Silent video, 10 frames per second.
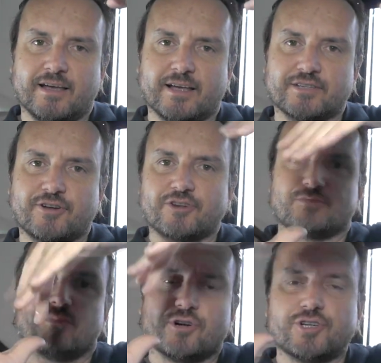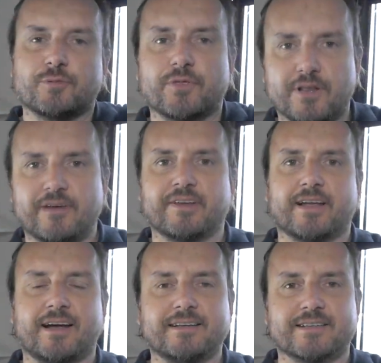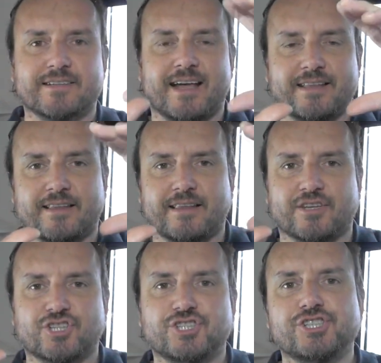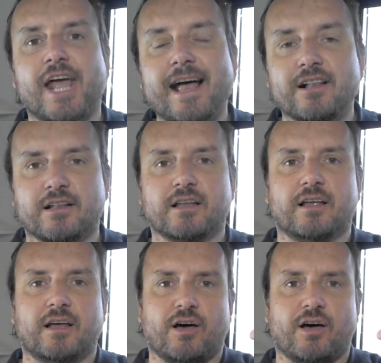starts merging with loving kindness, and the shell